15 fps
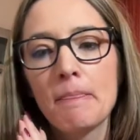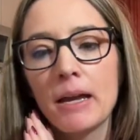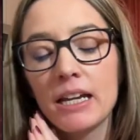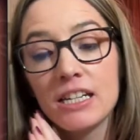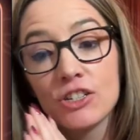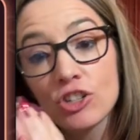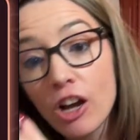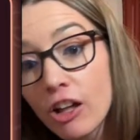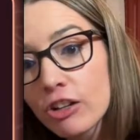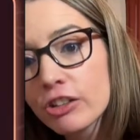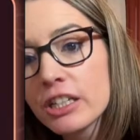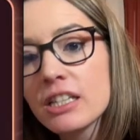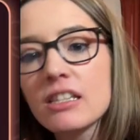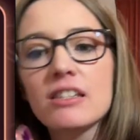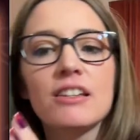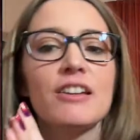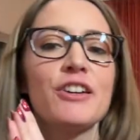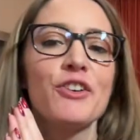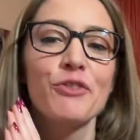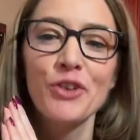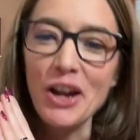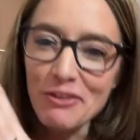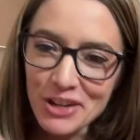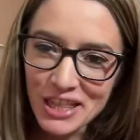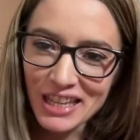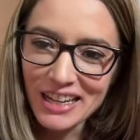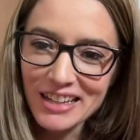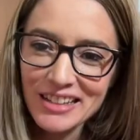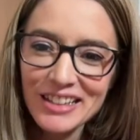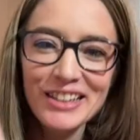intolerance, for
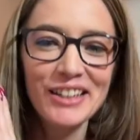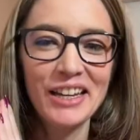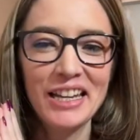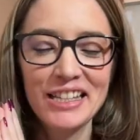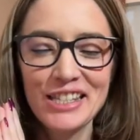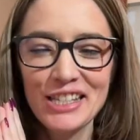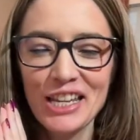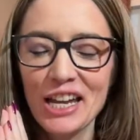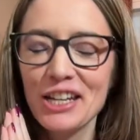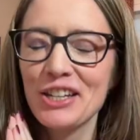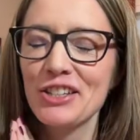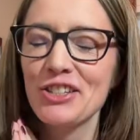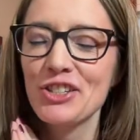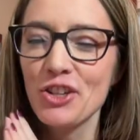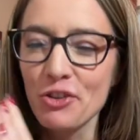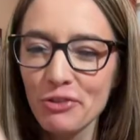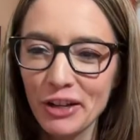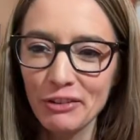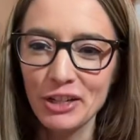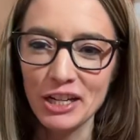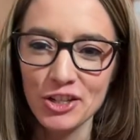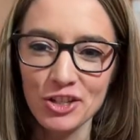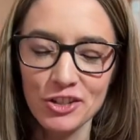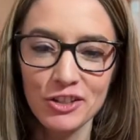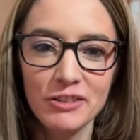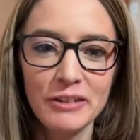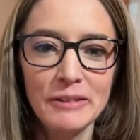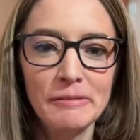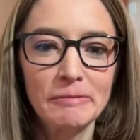everything. It's like so foundational.